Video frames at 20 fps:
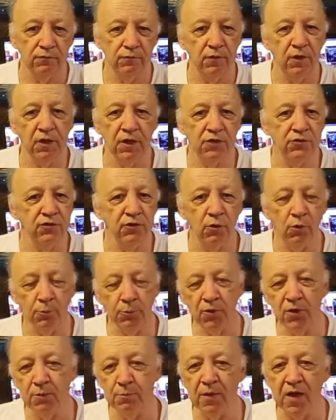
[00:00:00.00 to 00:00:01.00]
I guess they were
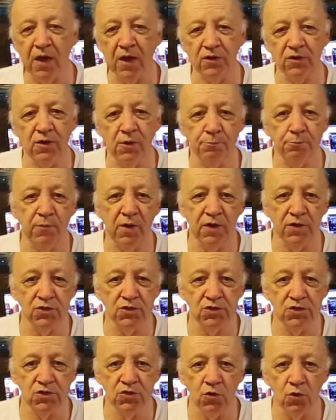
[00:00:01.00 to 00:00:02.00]
pretty backed up by the
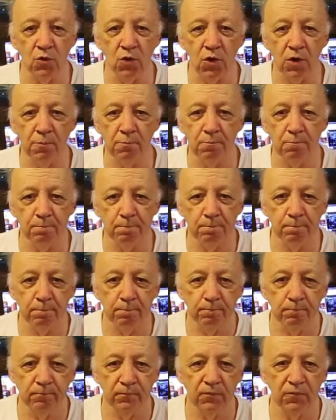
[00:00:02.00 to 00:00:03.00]
storm,
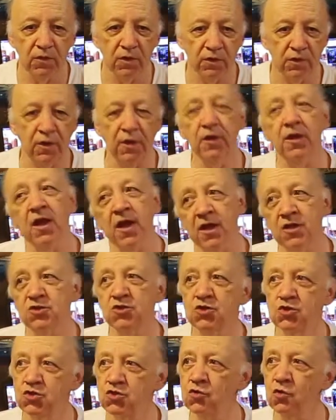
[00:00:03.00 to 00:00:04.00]
that
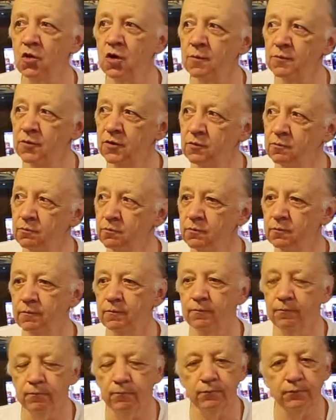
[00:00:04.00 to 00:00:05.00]
last storm that
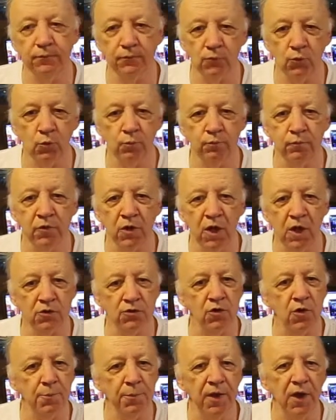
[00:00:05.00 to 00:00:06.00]

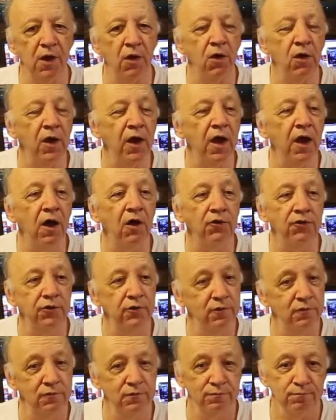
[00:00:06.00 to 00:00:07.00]
knocked our power out.
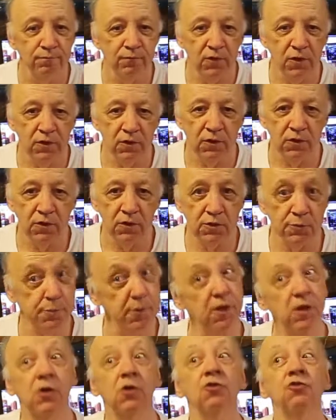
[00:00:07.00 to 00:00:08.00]

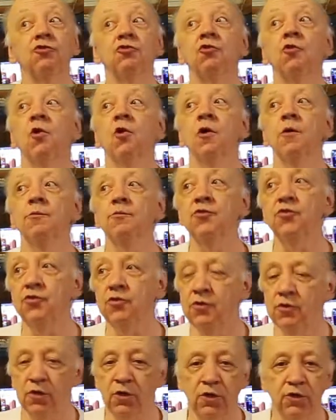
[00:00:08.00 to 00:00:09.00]
Speaking of
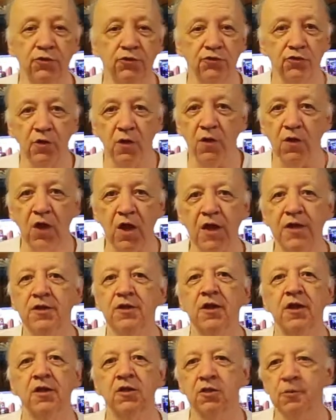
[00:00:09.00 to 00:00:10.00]
storms, you saw the
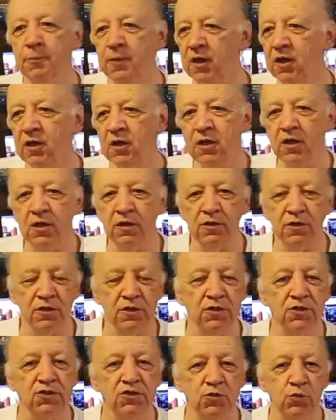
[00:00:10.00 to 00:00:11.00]
lightning at the beginning of
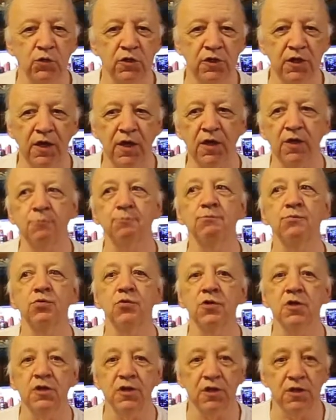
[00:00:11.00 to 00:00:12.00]
this. We had a
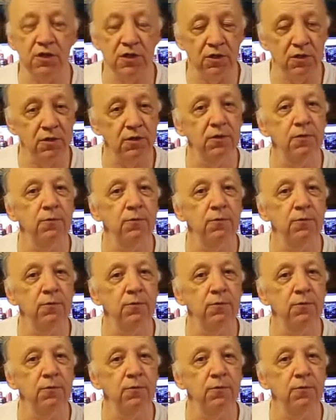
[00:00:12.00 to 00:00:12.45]
pretty